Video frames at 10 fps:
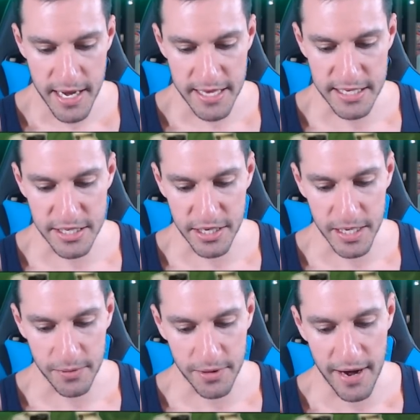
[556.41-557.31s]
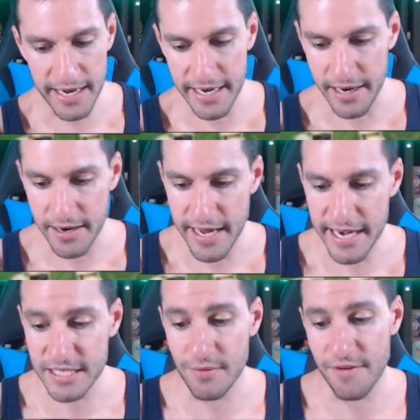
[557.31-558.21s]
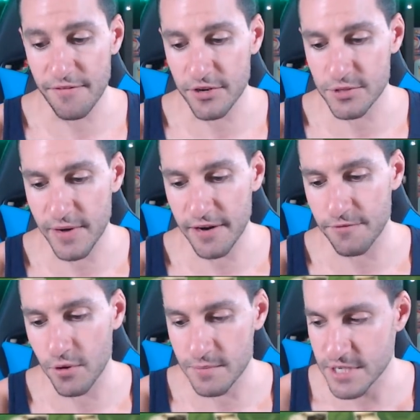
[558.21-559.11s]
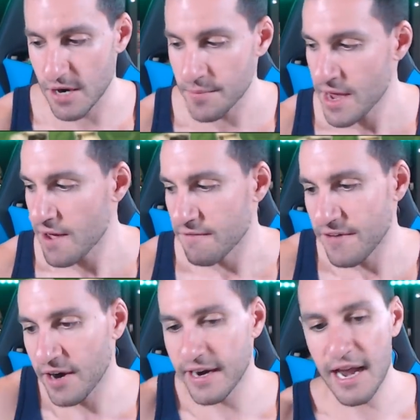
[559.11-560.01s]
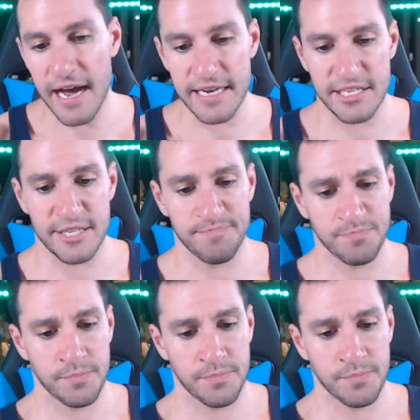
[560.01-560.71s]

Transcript: This is the good one right here. And it's in reverse rare form, so very nice.